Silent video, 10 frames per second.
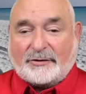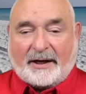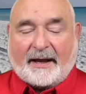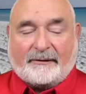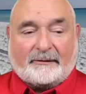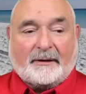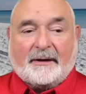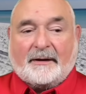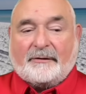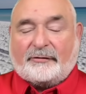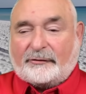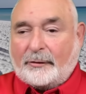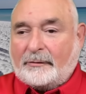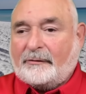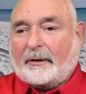She has
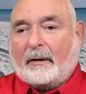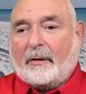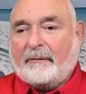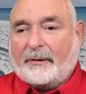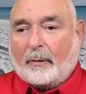students all over